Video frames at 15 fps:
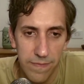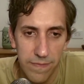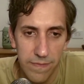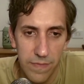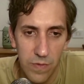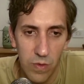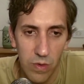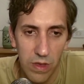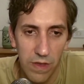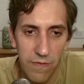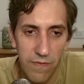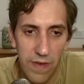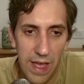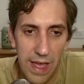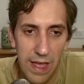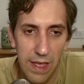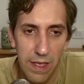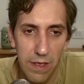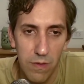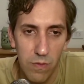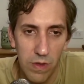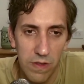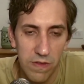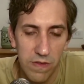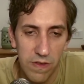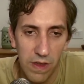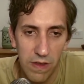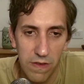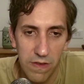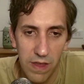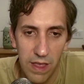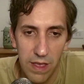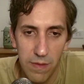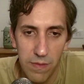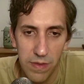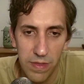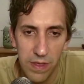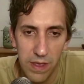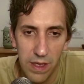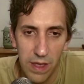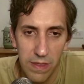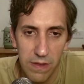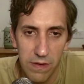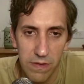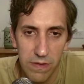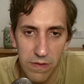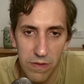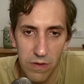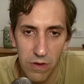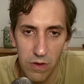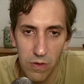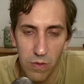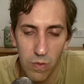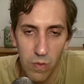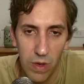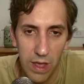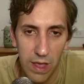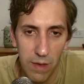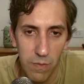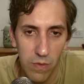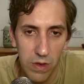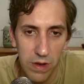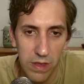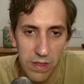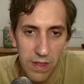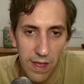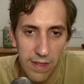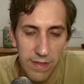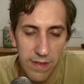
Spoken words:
Rook e5, we exchange everything, and there's no way I'm winning that.